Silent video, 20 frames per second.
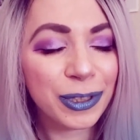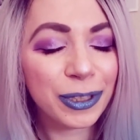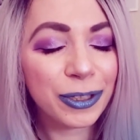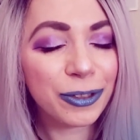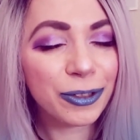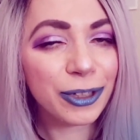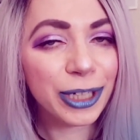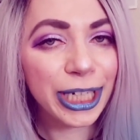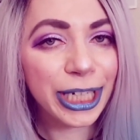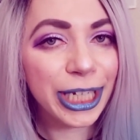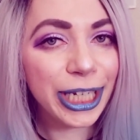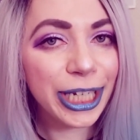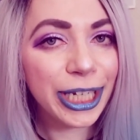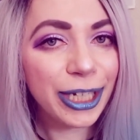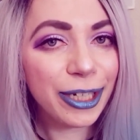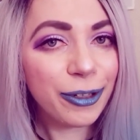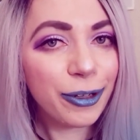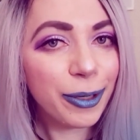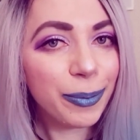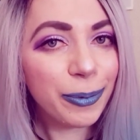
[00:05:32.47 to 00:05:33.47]

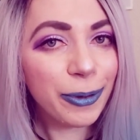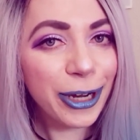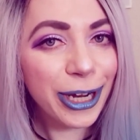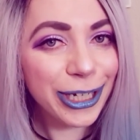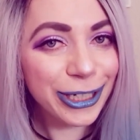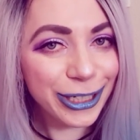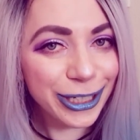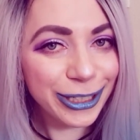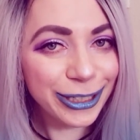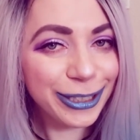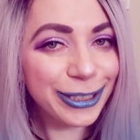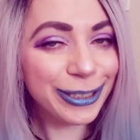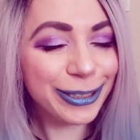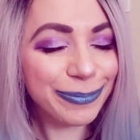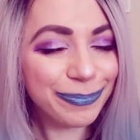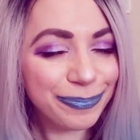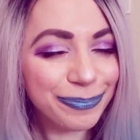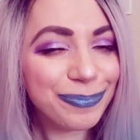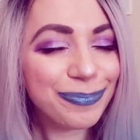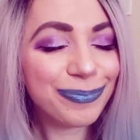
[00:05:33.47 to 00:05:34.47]
greedy corporations,
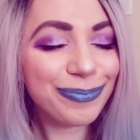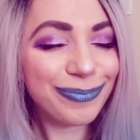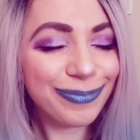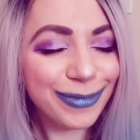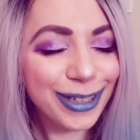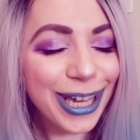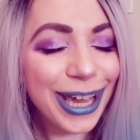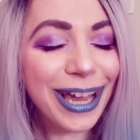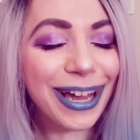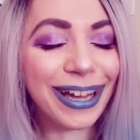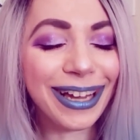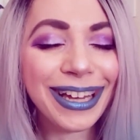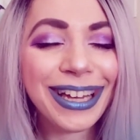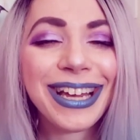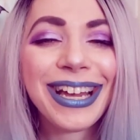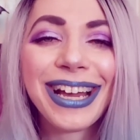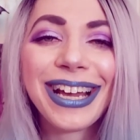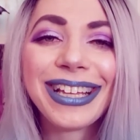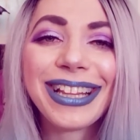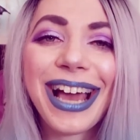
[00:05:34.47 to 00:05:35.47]
yeah,
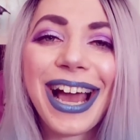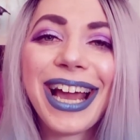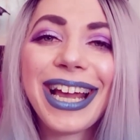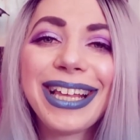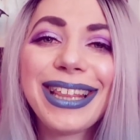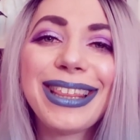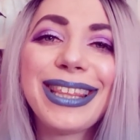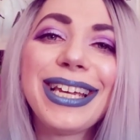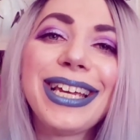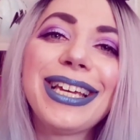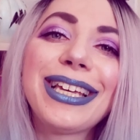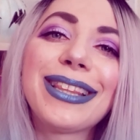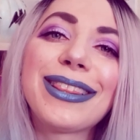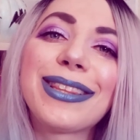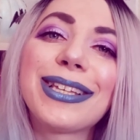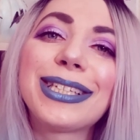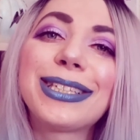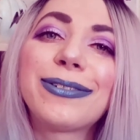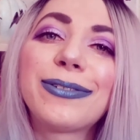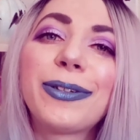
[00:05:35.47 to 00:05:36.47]
I think
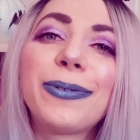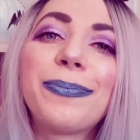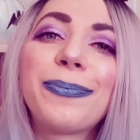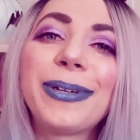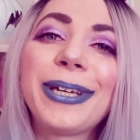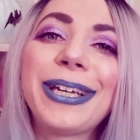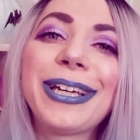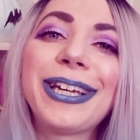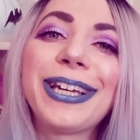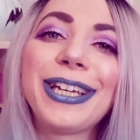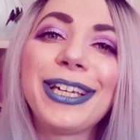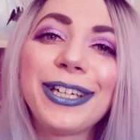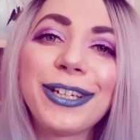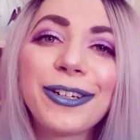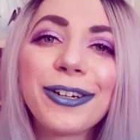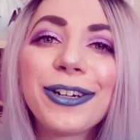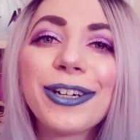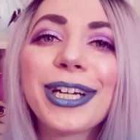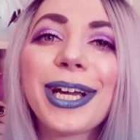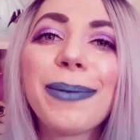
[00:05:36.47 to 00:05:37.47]
this will be
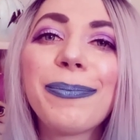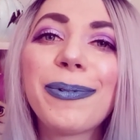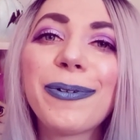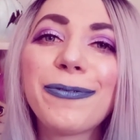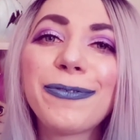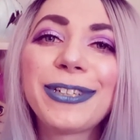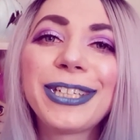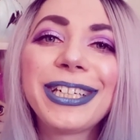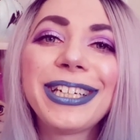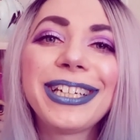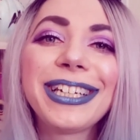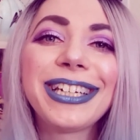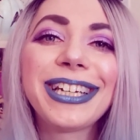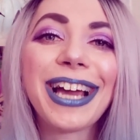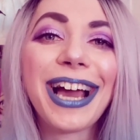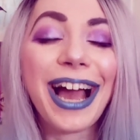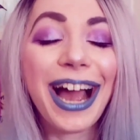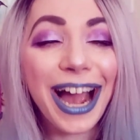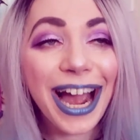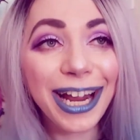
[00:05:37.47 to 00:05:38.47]
your cup of
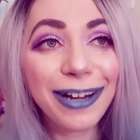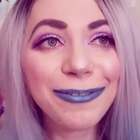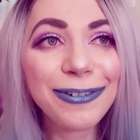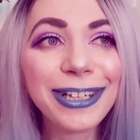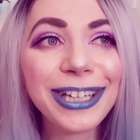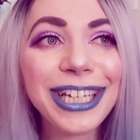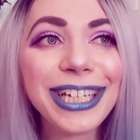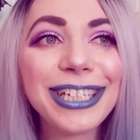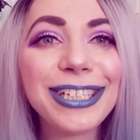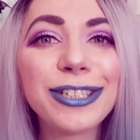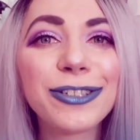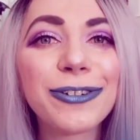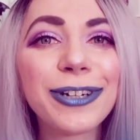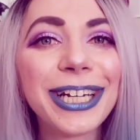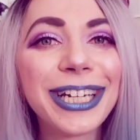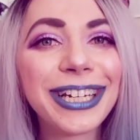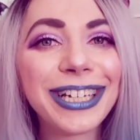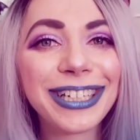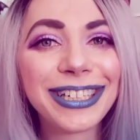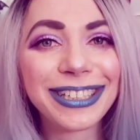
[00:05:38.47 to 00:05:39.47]
tea. I really
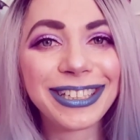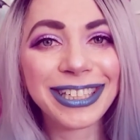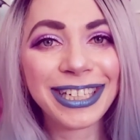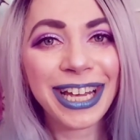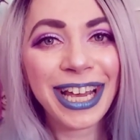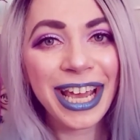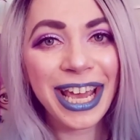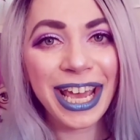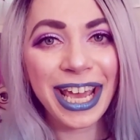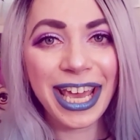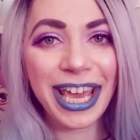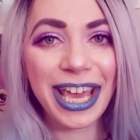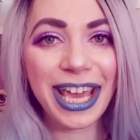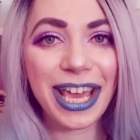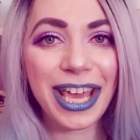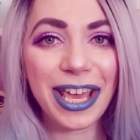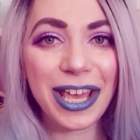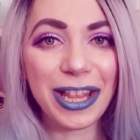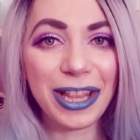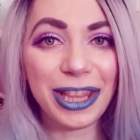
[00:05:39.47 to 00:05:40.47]
enjoyed it.
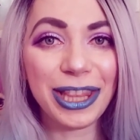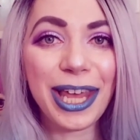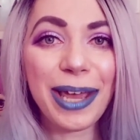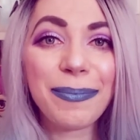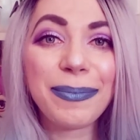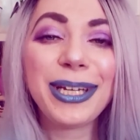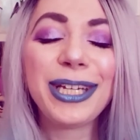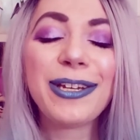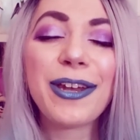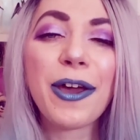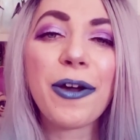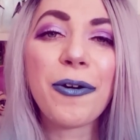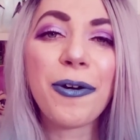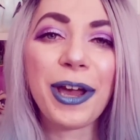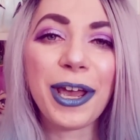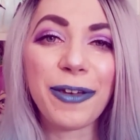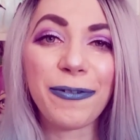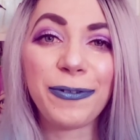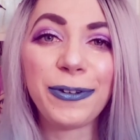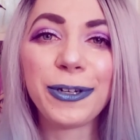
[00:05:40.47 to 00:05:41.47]
Let me know
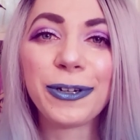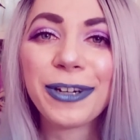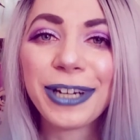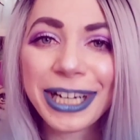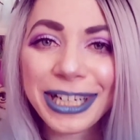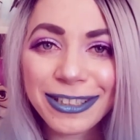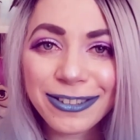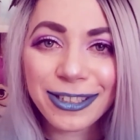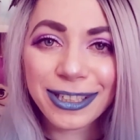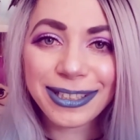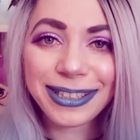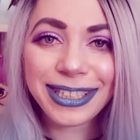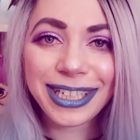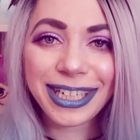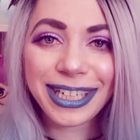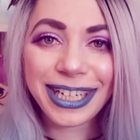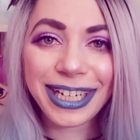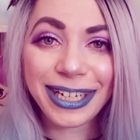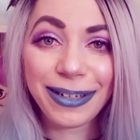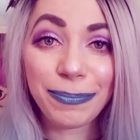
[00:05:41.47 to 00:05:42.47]
if you're
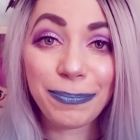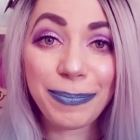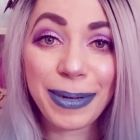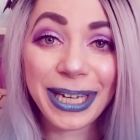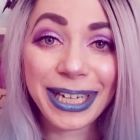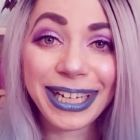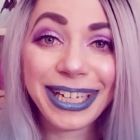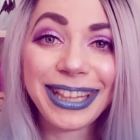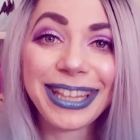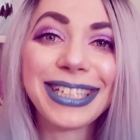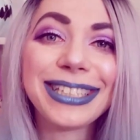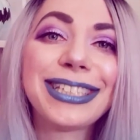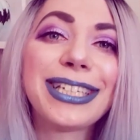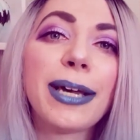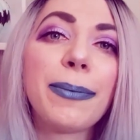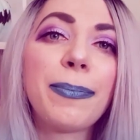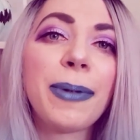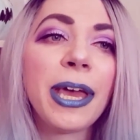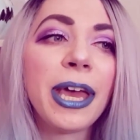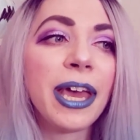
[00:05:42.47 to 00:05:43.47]
interested in picking this
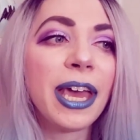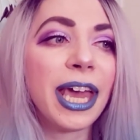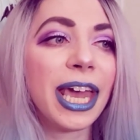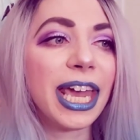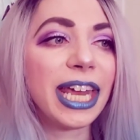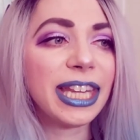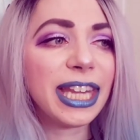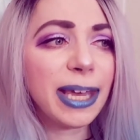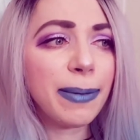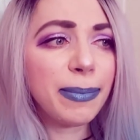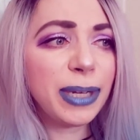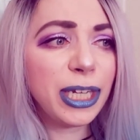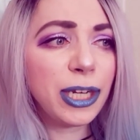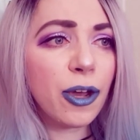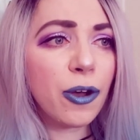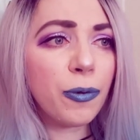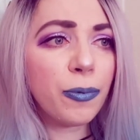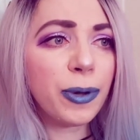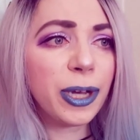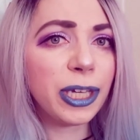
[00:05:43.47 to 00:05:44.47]
up, and let me
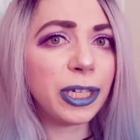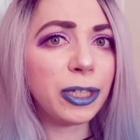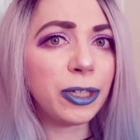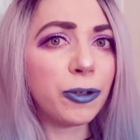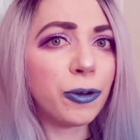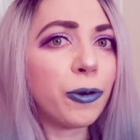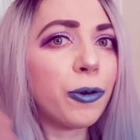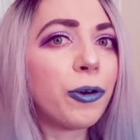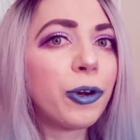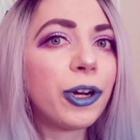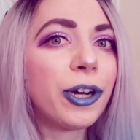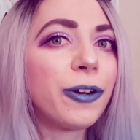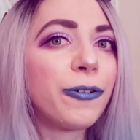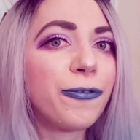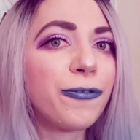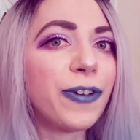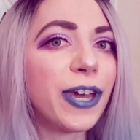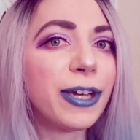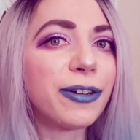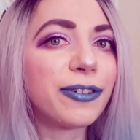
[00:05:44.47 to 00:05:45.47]
know what your
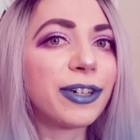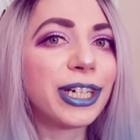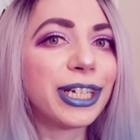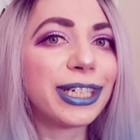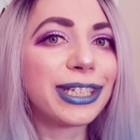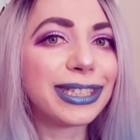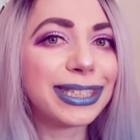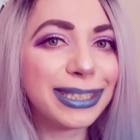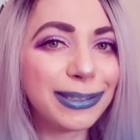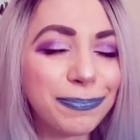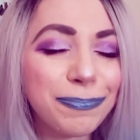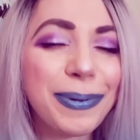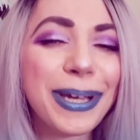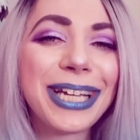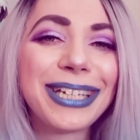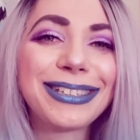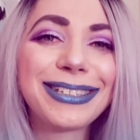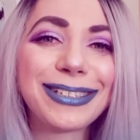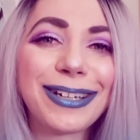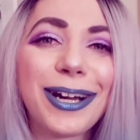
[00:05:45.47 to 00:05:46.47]
favorite
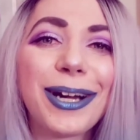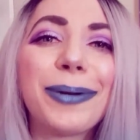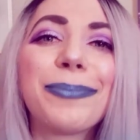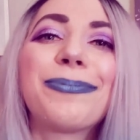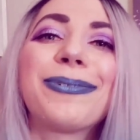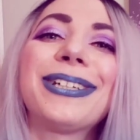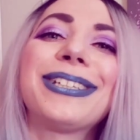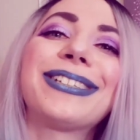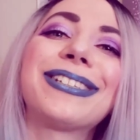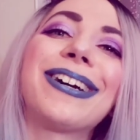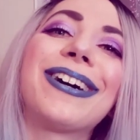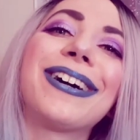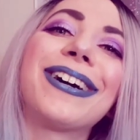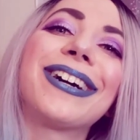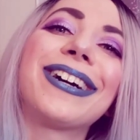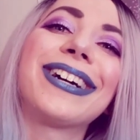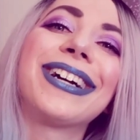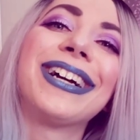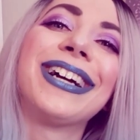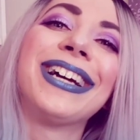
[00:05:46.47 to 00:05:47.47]
space operas
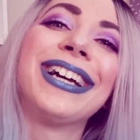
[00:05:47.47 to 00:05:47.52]
are